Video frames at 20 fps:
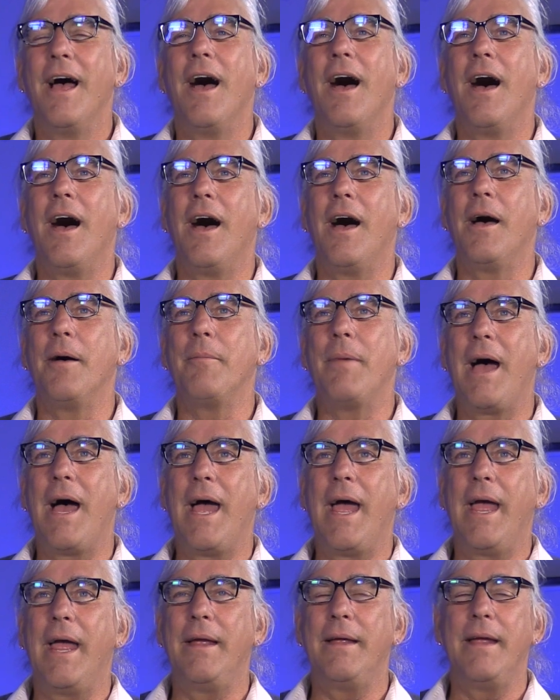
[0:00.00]
Um,
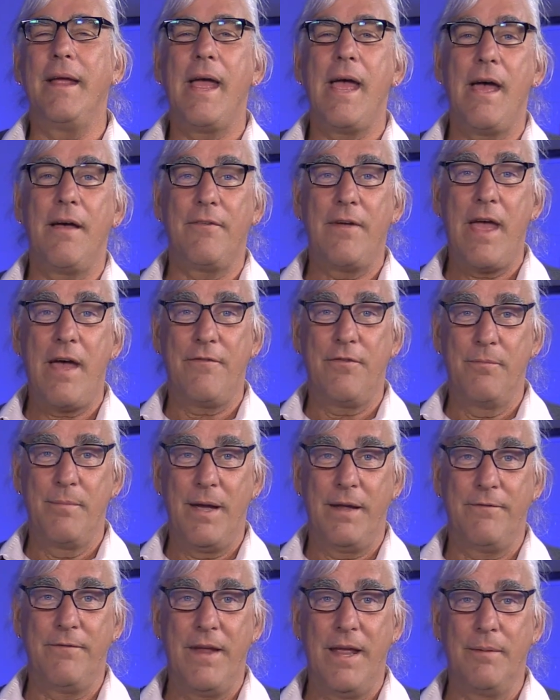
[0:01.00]
I have half of
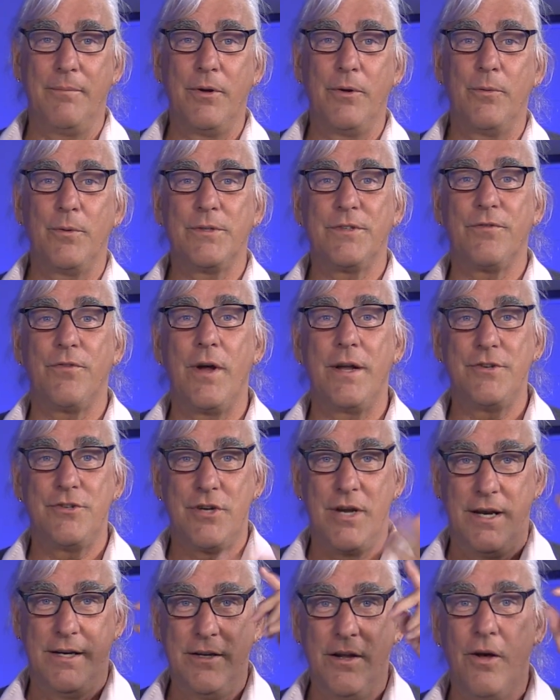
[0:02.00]
my family was
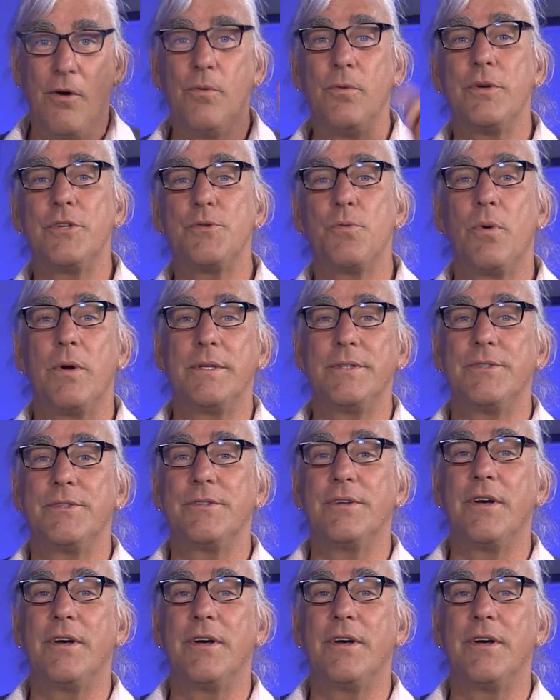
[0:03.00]
French. I know which ones